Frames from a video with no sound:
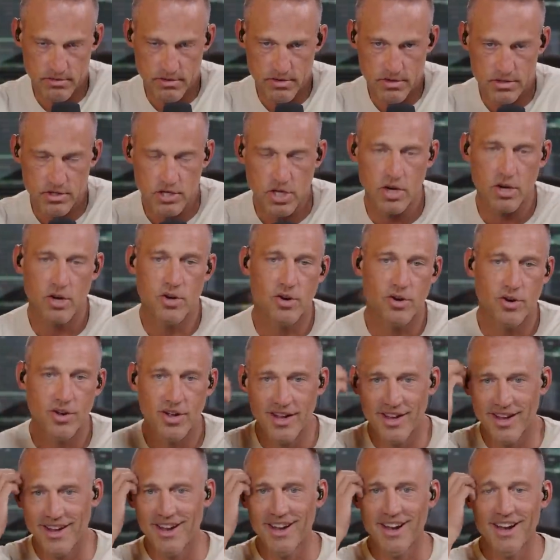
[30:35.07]
So
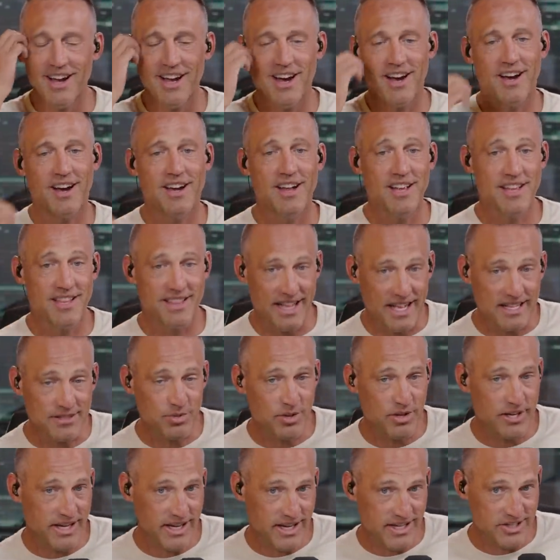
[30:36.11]
uh, that's
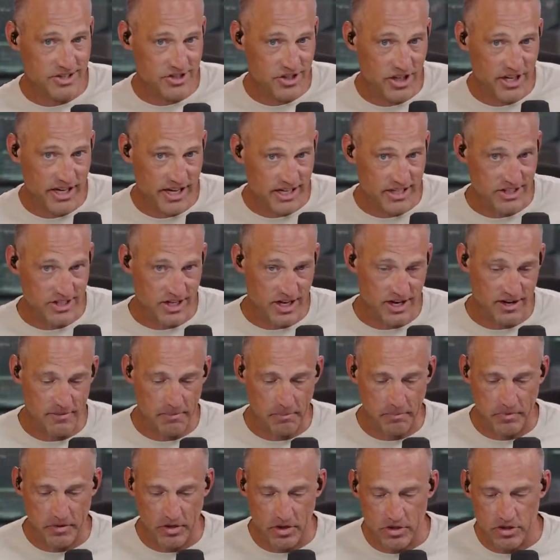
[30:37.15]
what ESG gets you.
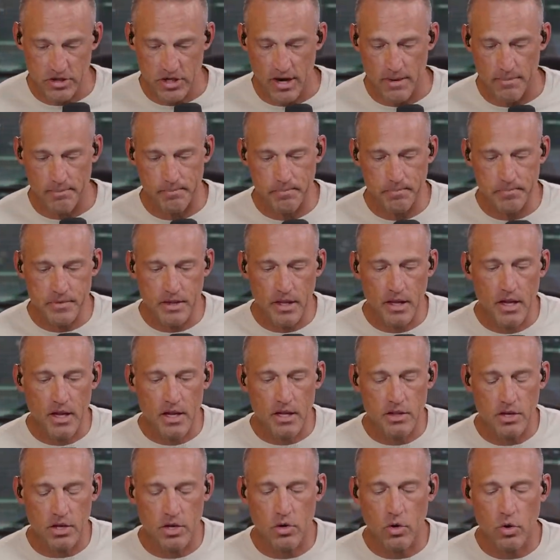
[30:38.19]
Good job.
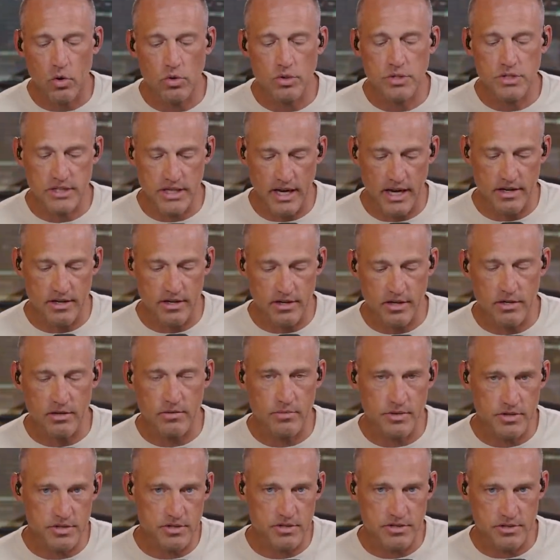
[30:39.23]
The coal sector,
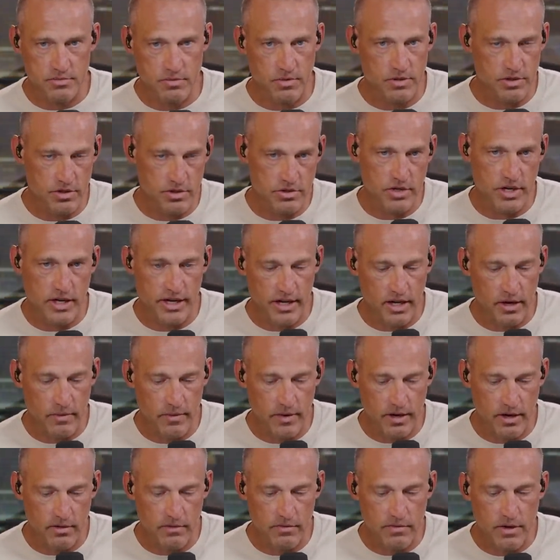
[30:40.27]
which is what they're trying to get
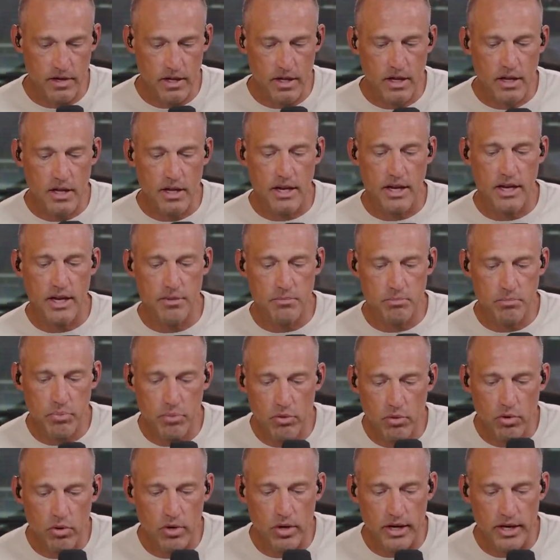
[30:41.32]
rid of,
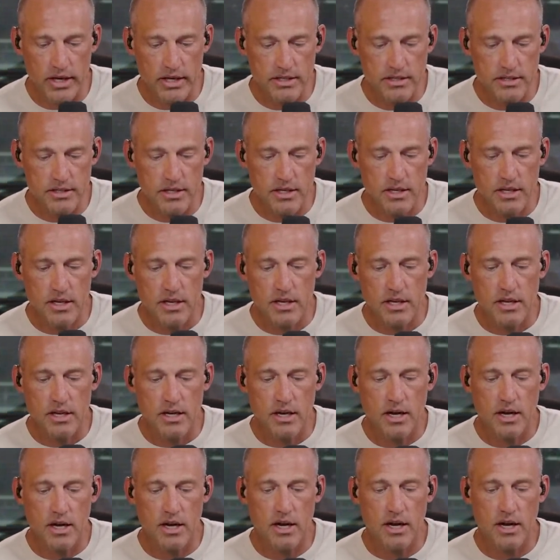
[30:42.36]
employs
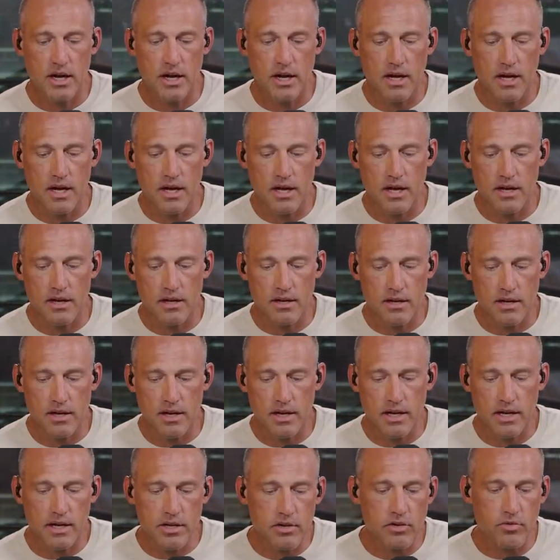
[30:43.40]
uh,
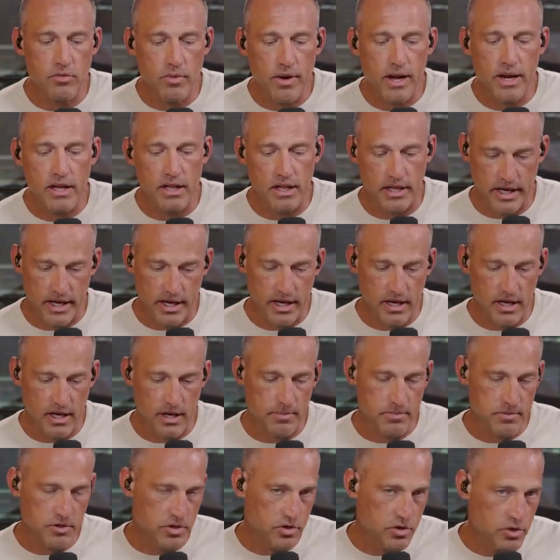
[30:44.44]
indirectly
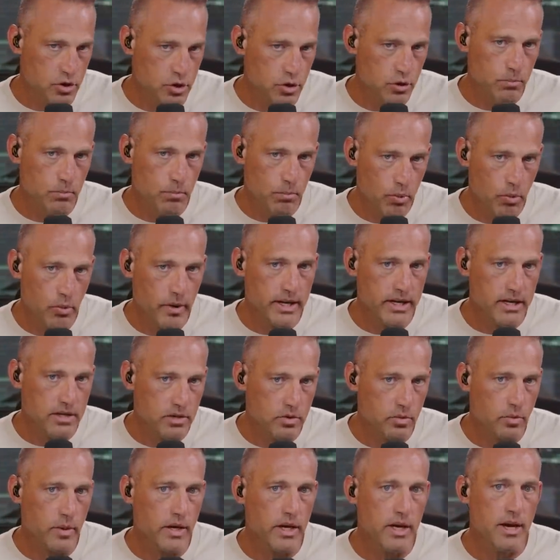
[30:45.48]
up to
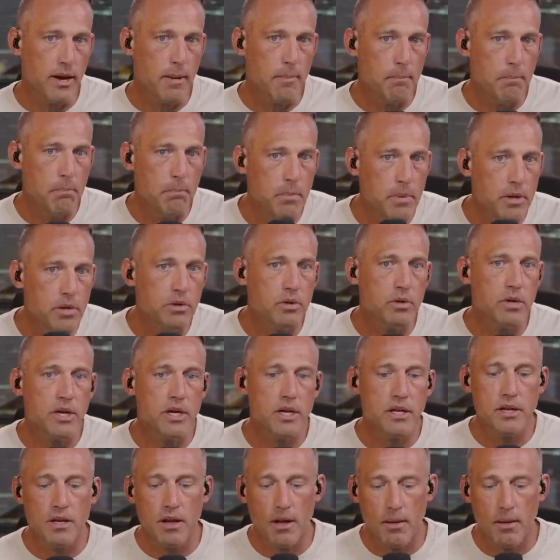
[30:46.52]
2.3 million